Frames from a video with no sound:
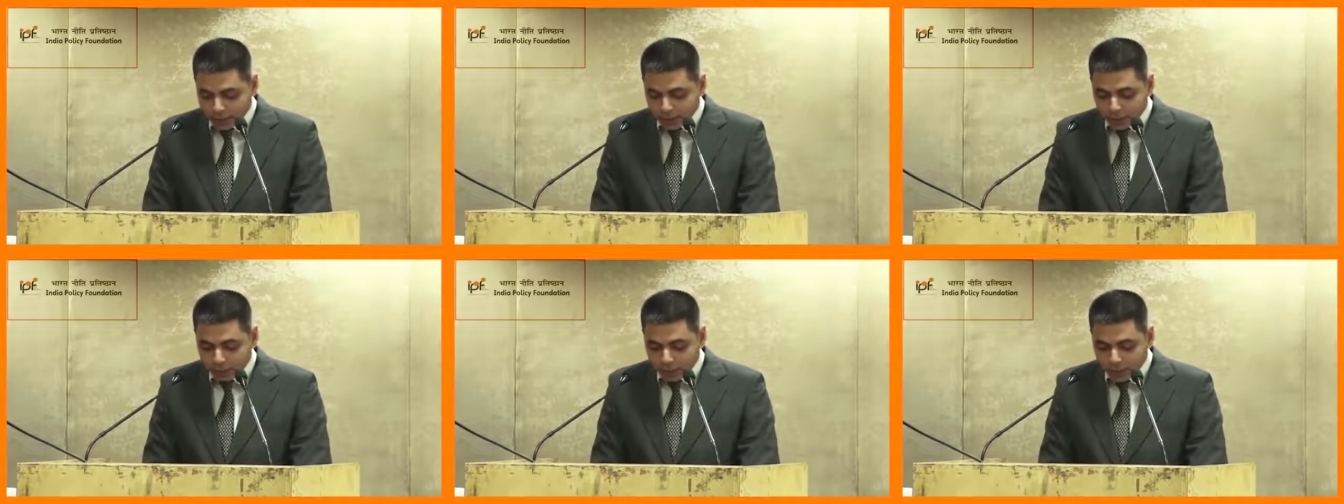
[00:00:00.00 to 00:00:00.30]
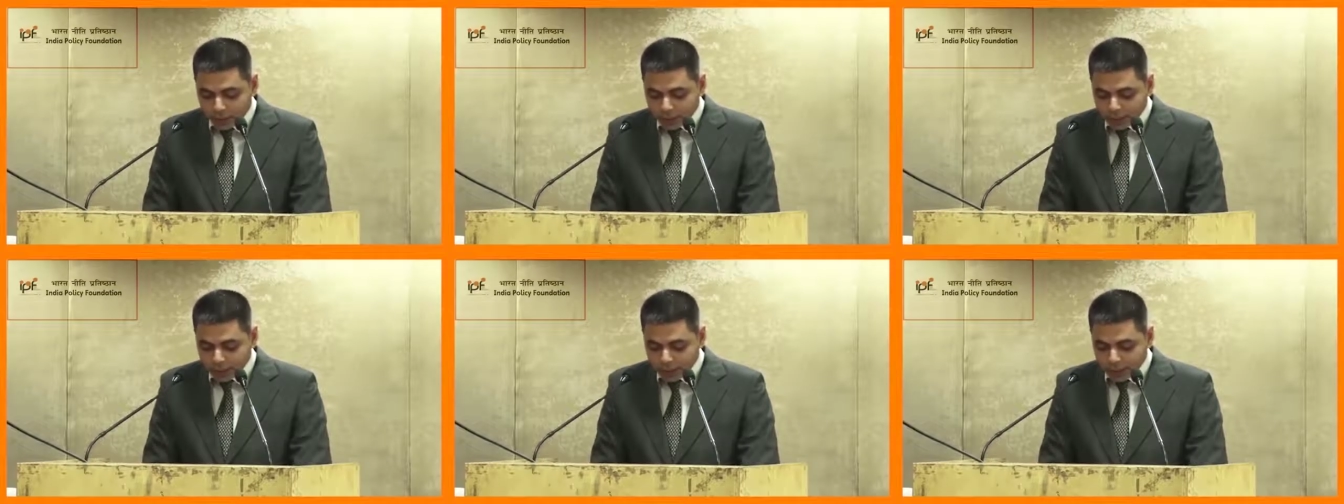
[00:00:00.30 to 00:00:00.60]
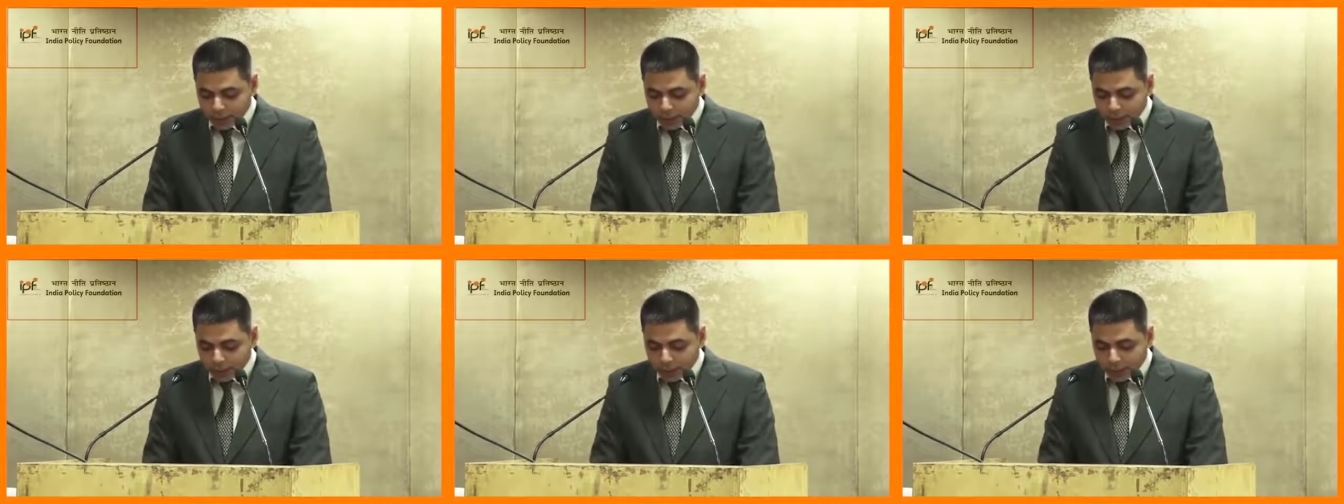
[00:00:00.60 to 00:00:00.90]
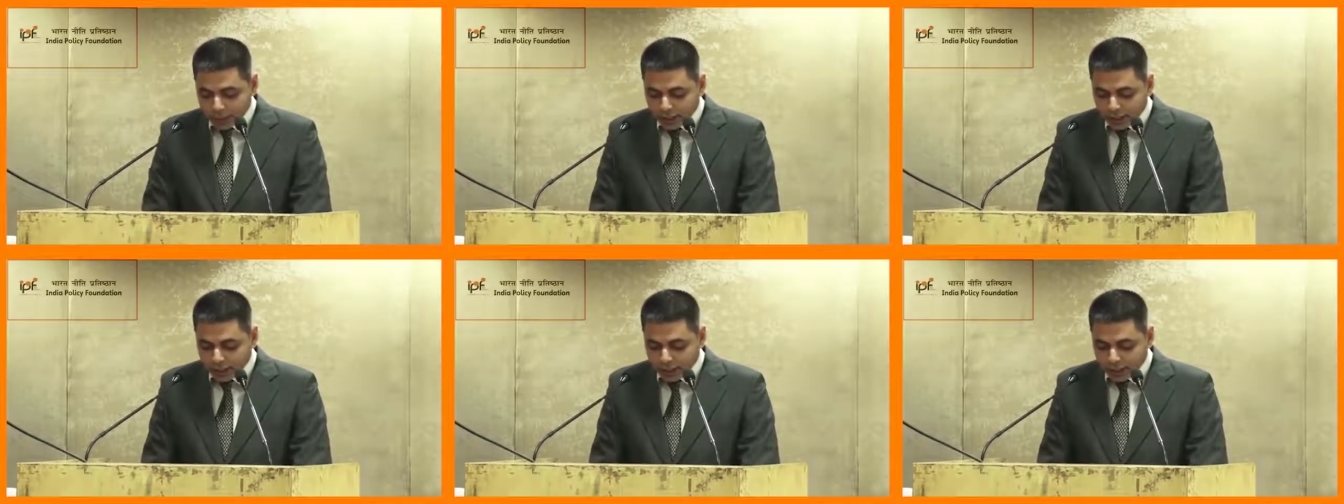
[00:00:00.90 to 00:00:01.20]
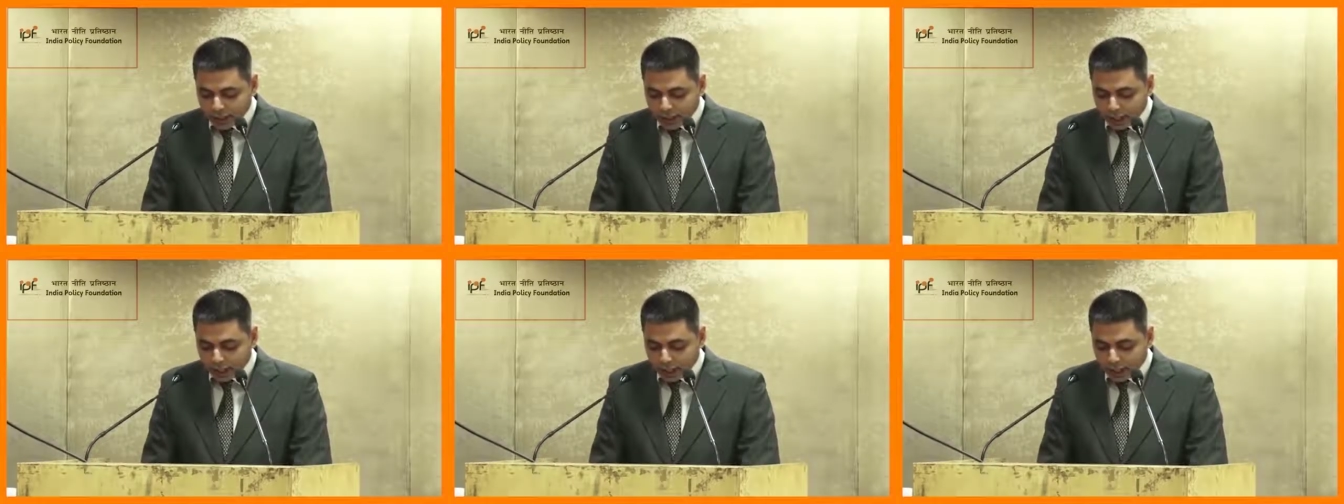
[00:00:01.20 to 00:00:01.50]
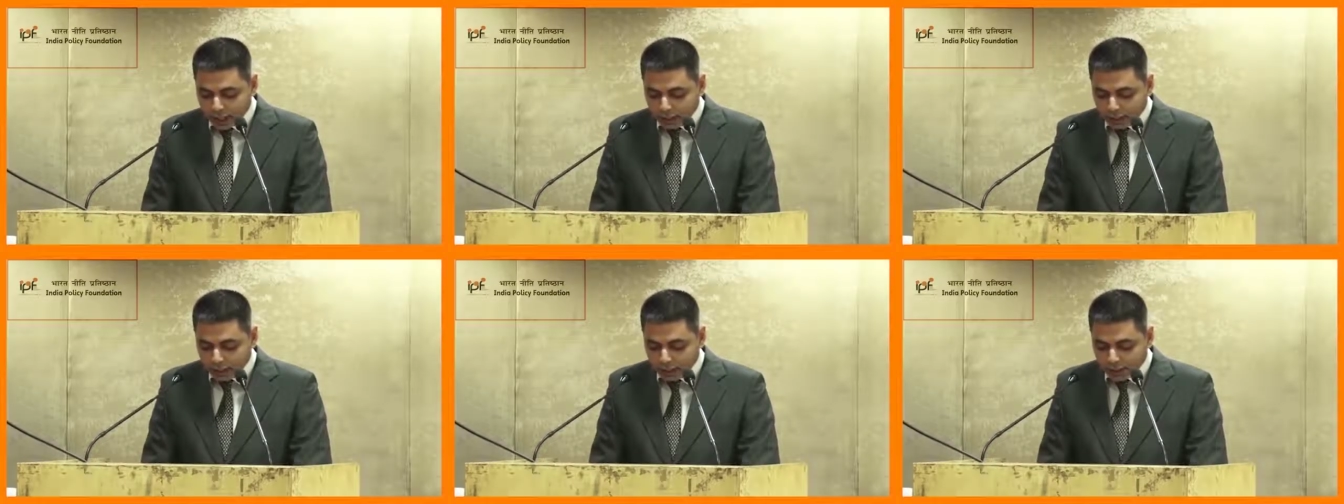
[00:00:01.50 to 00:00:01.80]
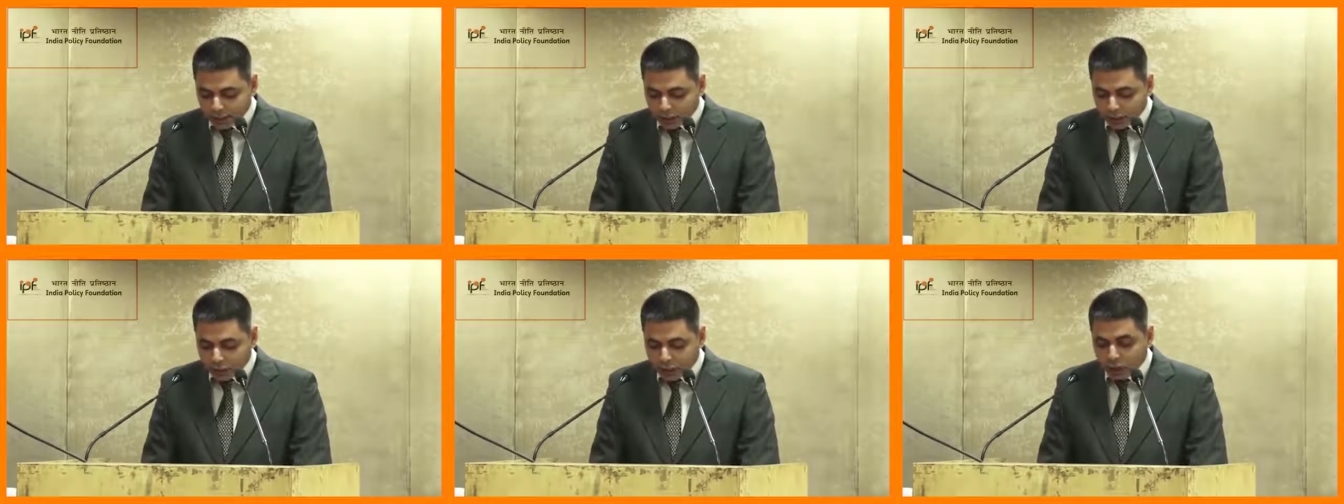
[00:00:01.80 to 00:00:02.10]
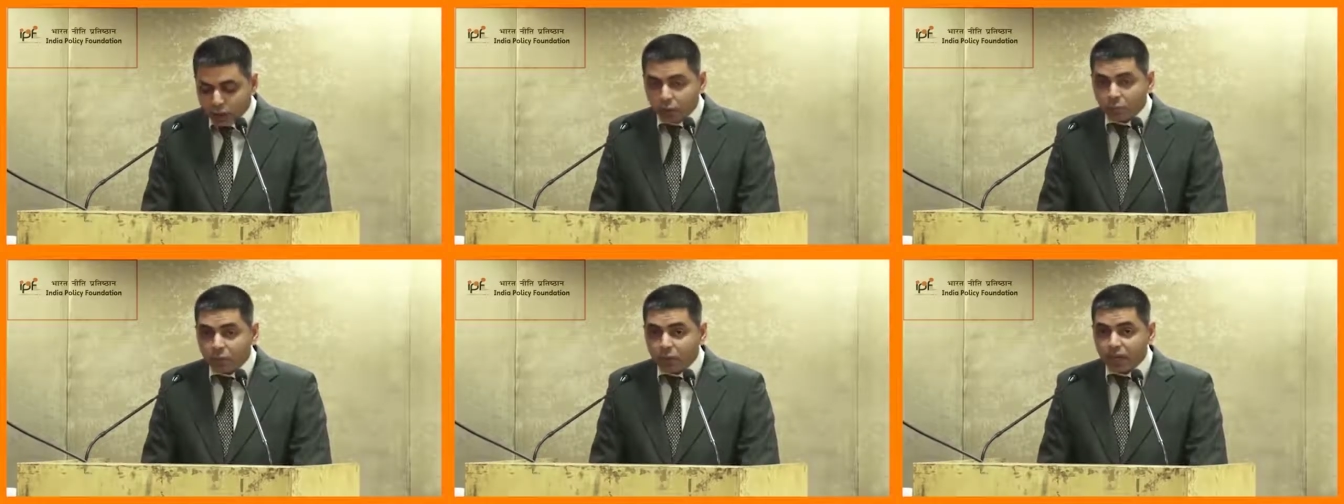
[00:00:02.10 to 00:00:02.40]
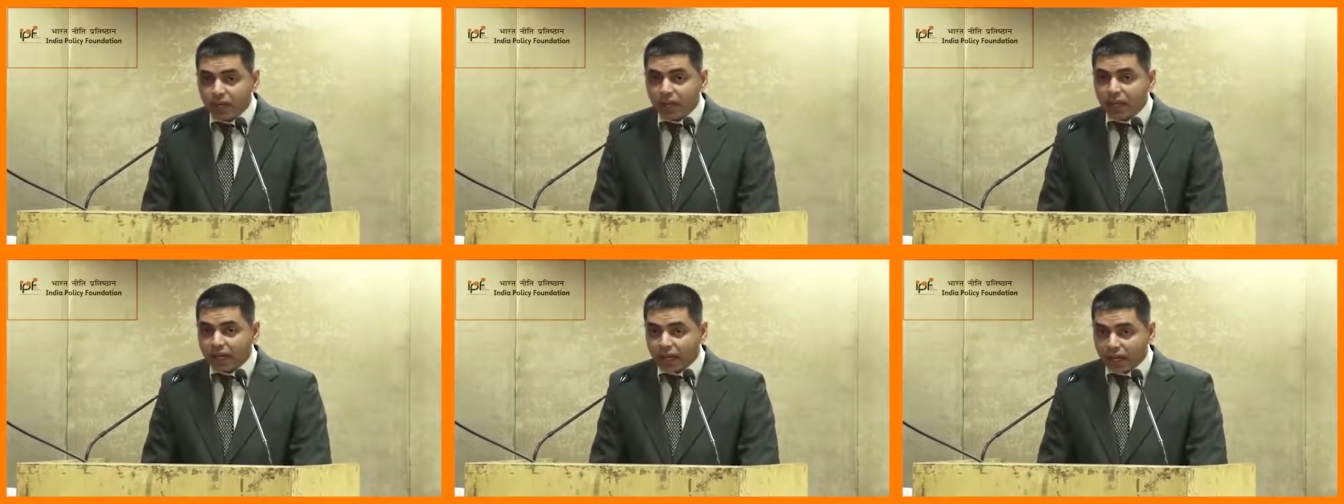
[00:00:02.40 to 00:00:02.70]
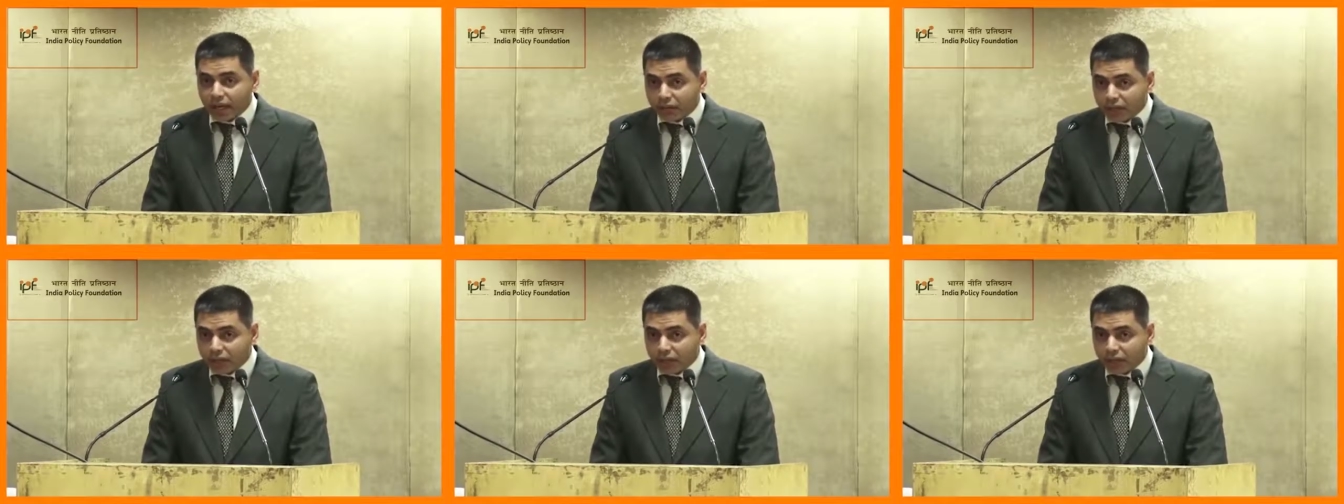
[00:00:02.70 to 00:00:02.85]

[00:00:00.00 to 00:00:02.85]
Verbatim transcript: the Pakistani army sought to murder